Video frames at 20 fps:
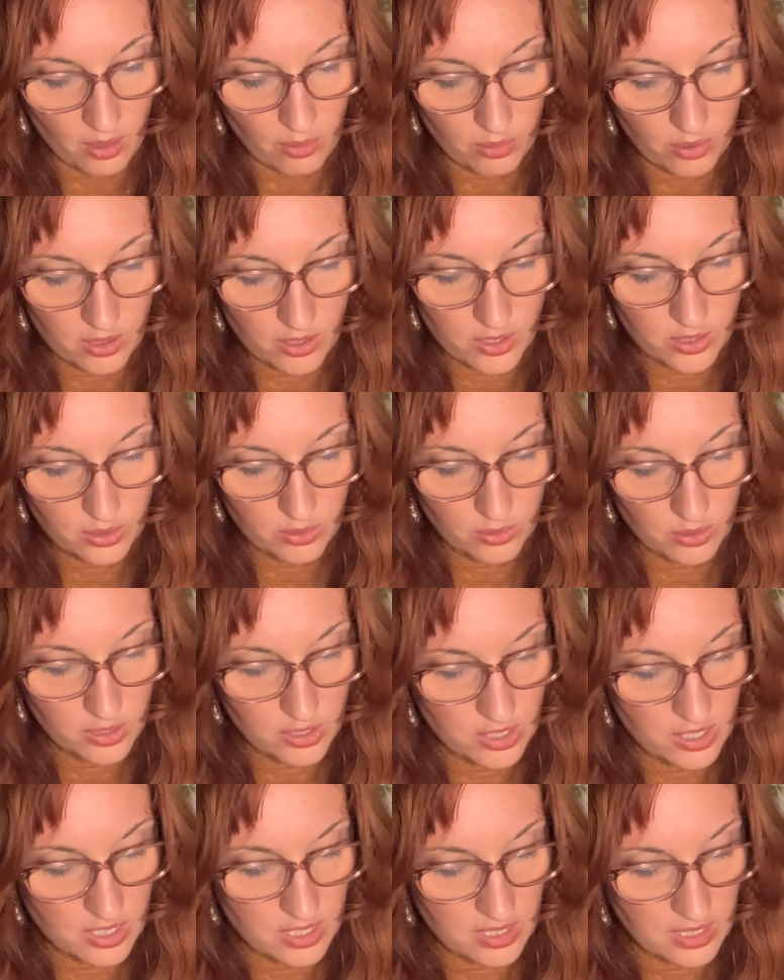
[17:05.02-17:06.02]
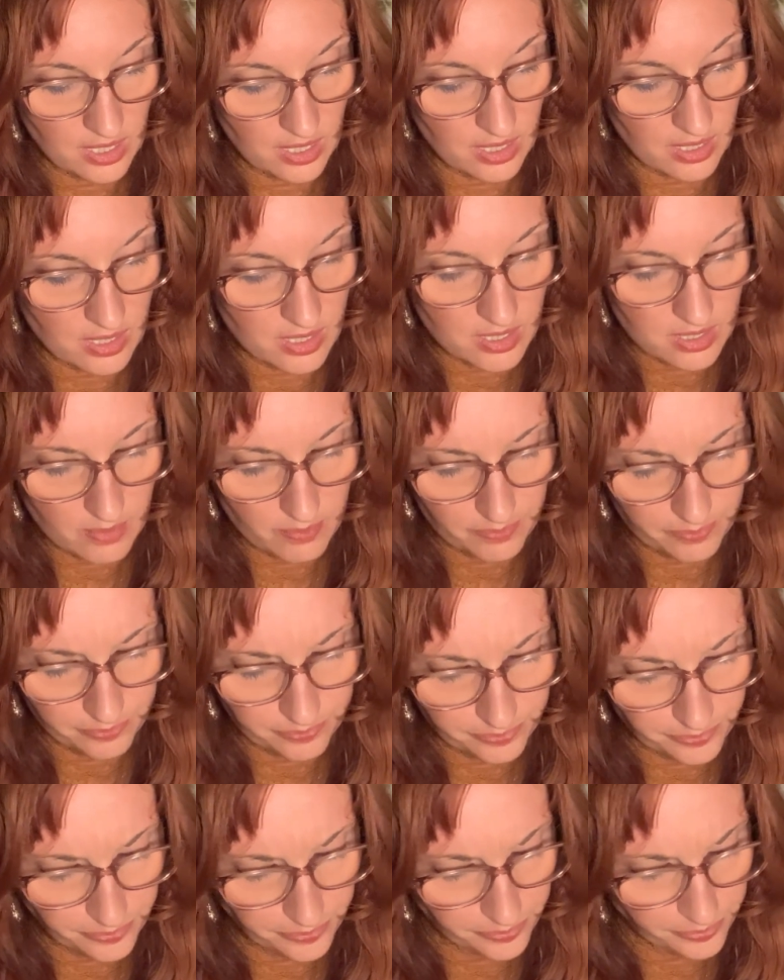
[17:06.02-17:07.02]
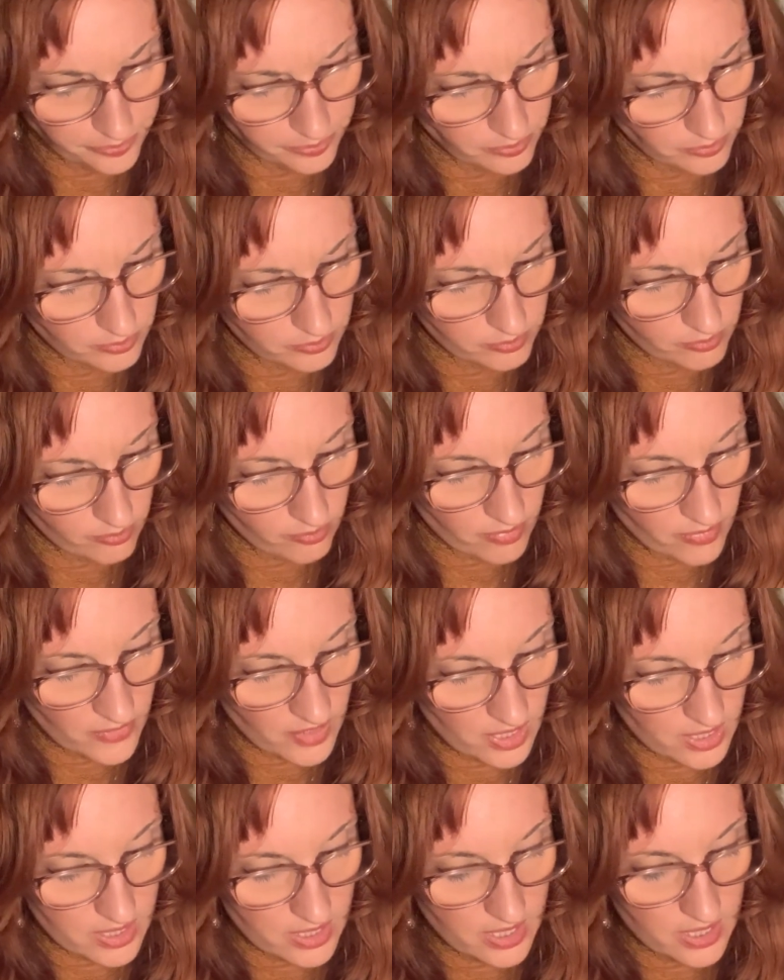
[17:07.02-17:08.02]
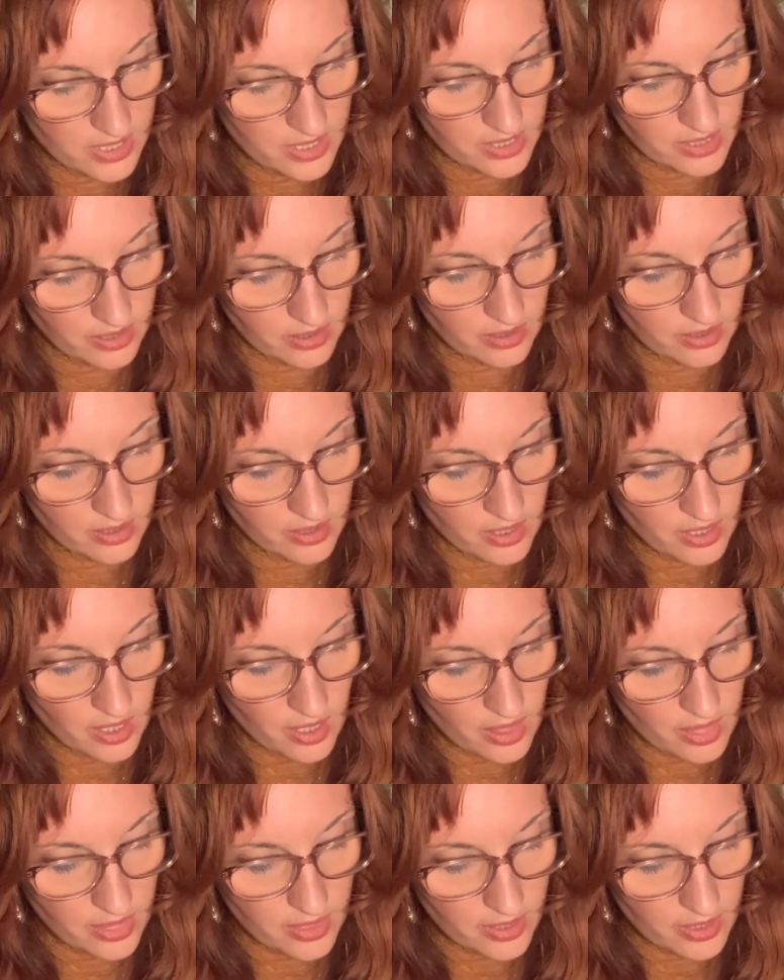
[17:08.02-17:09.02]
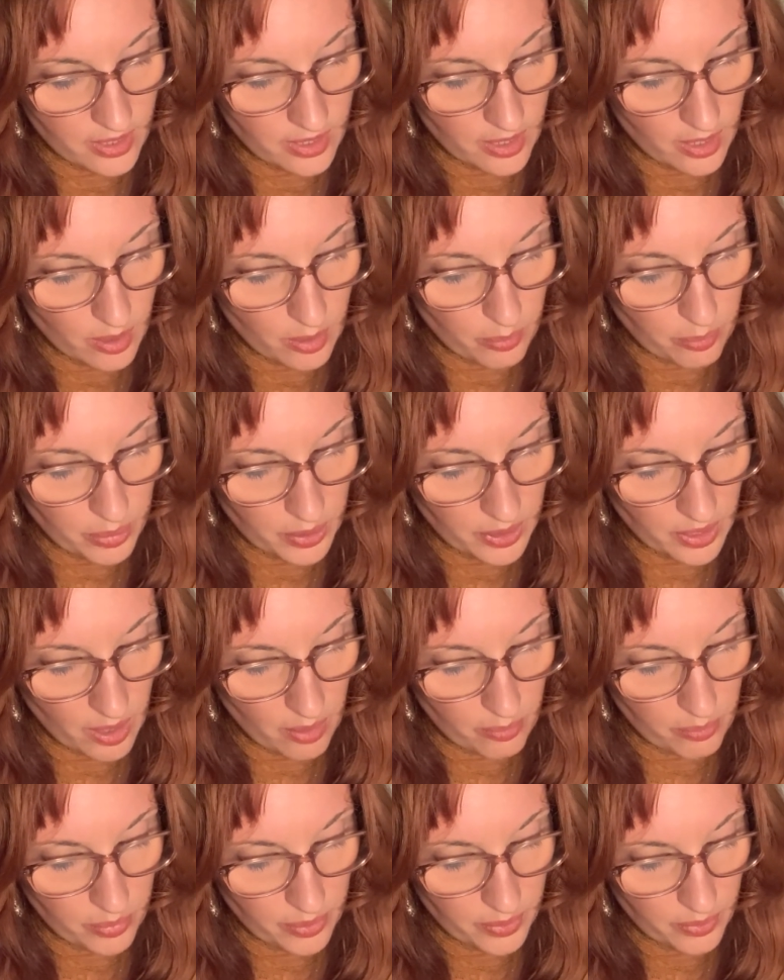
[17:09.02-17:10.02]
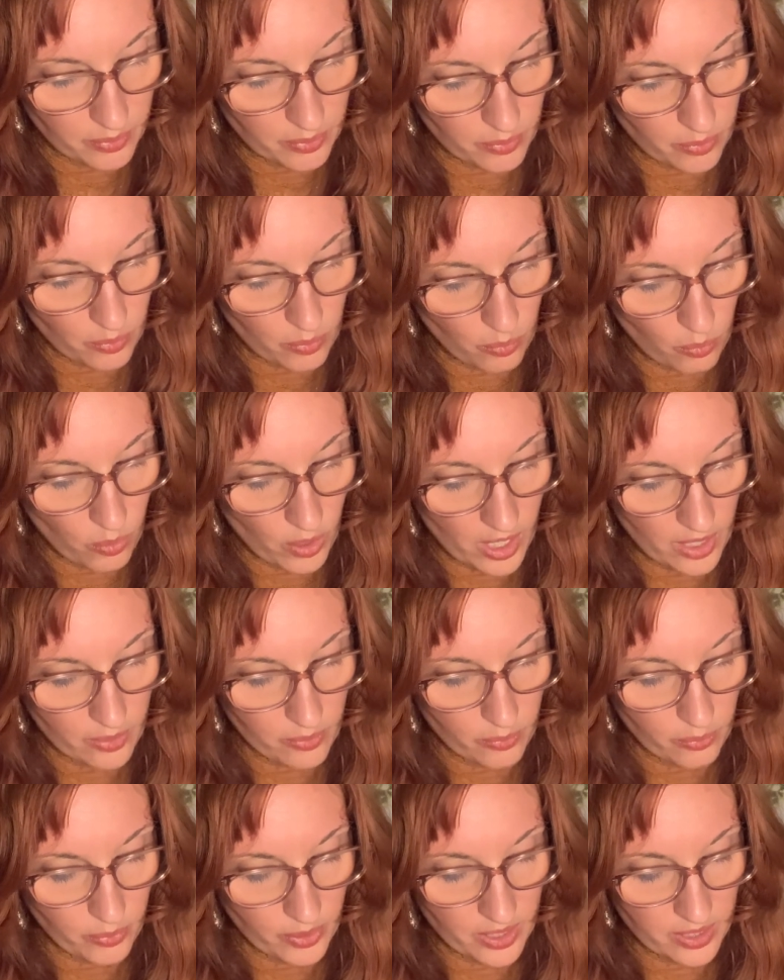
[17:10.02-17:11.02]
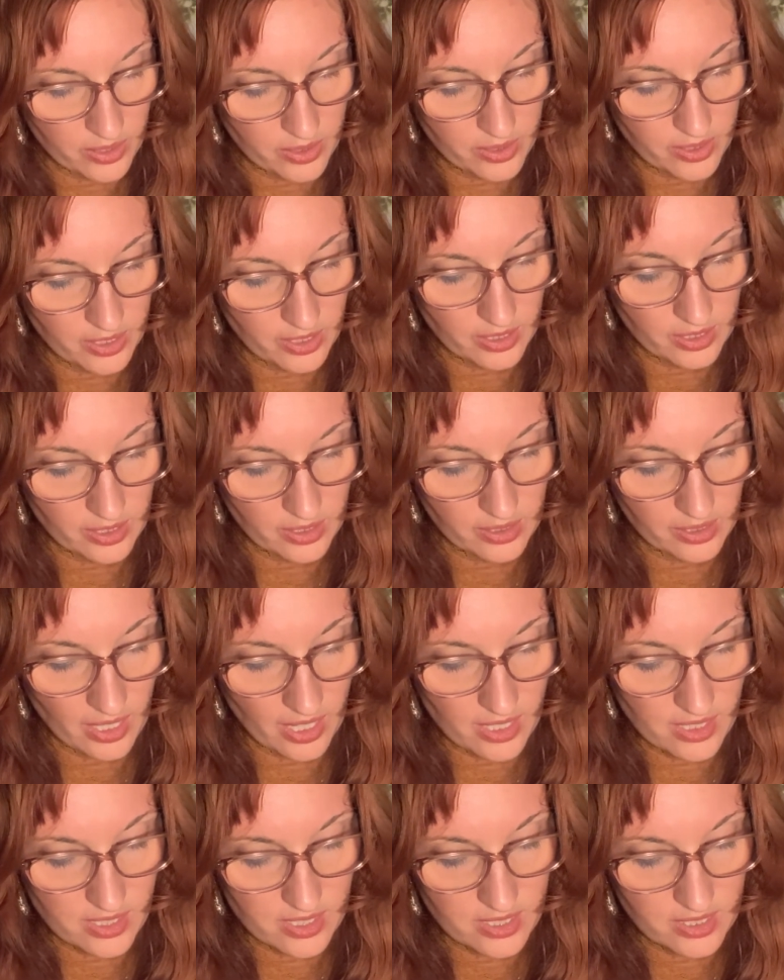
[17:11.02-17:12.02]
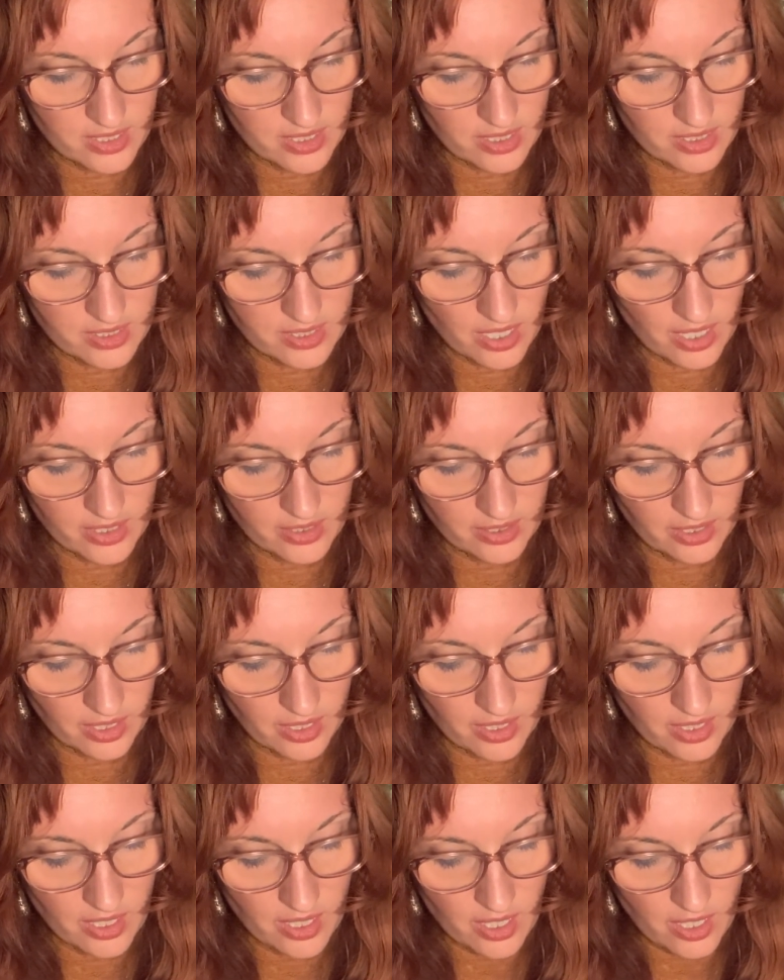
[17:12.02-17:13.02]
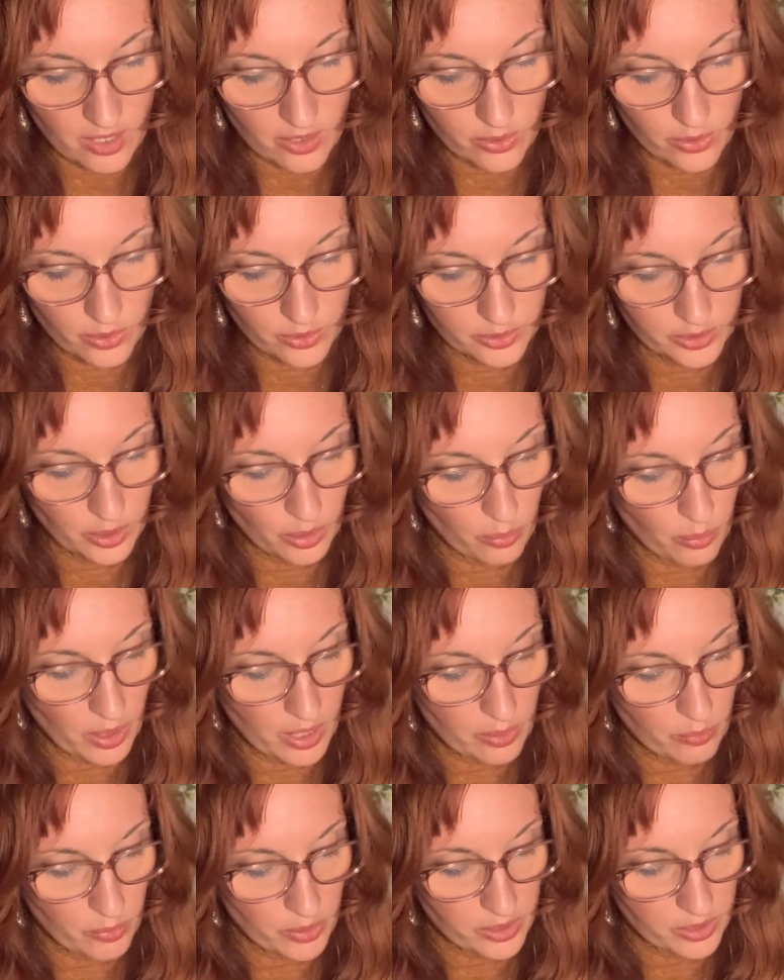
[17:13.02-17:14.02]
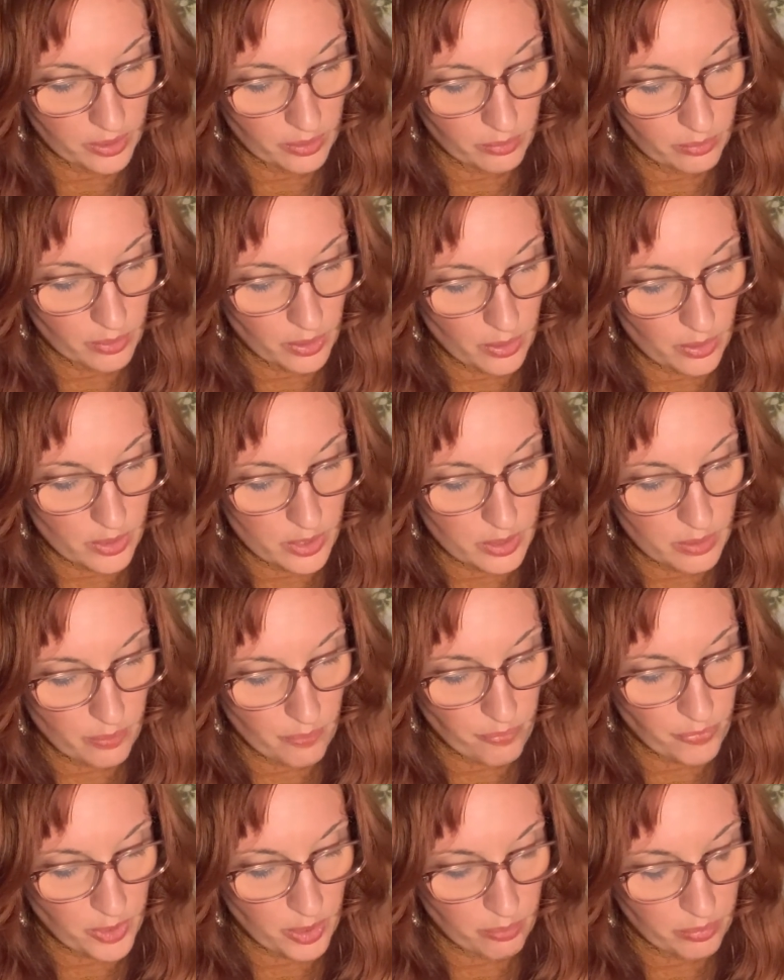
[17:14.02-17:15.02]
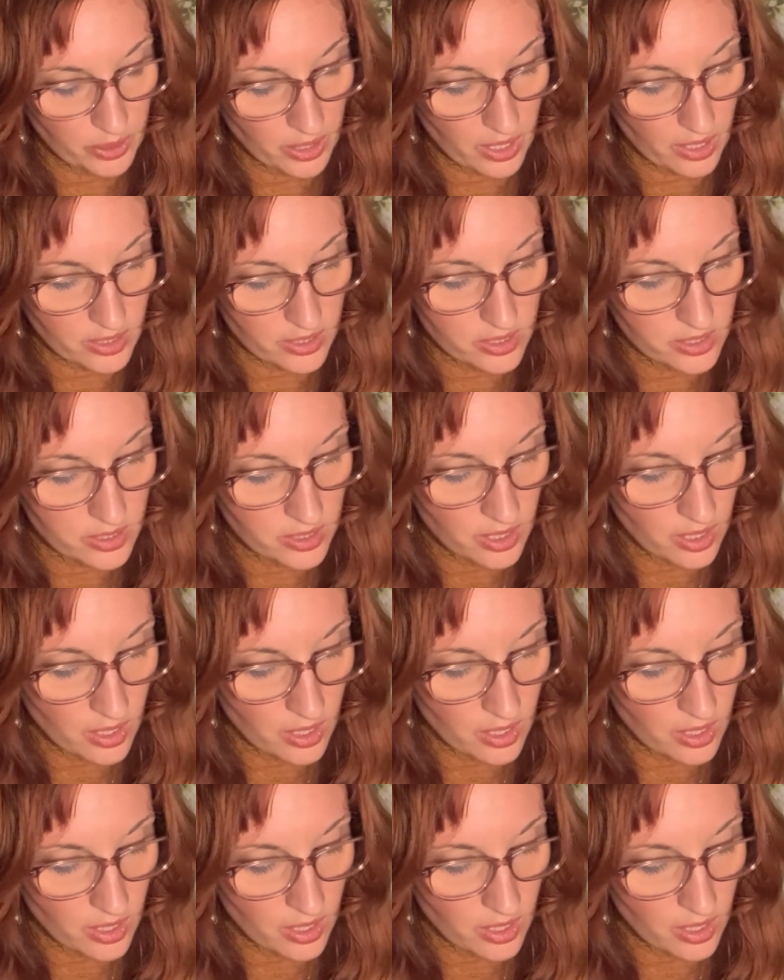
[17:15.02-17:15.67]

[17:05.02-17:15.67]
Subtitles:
whereas Scrooge's niece, sister, the plump one with the lace tucker, not the one with the rose, blushed.